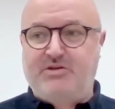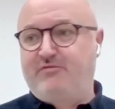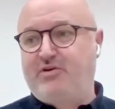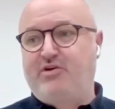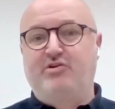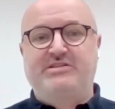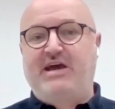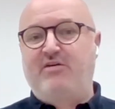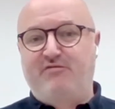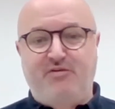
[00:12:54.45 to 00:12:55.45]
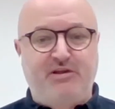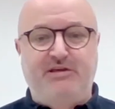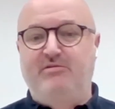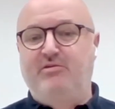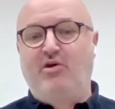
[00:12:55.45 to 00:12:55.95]
server goes down
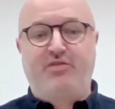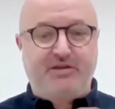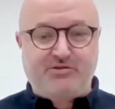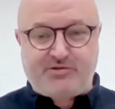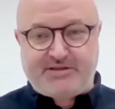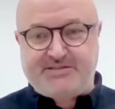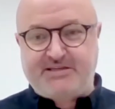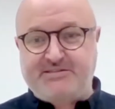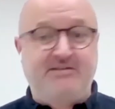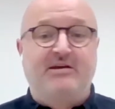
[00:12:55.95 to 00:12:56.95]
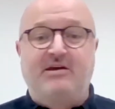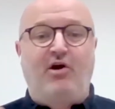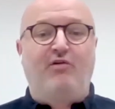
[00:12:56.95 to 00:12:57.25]
fully and nothing's transacted,